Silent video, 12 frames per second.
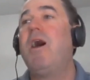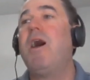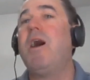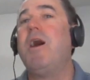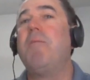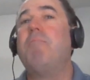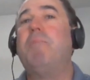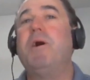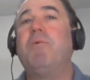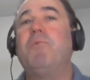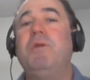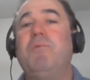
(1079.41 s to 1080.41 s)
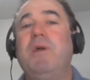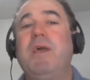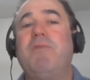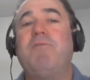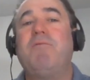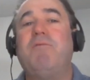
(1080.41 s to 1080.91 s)
But we
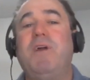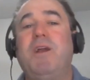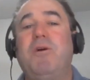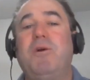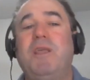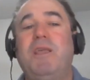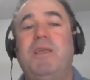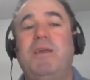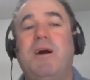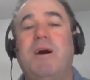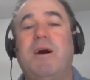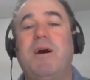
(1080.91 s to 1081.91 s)
have a very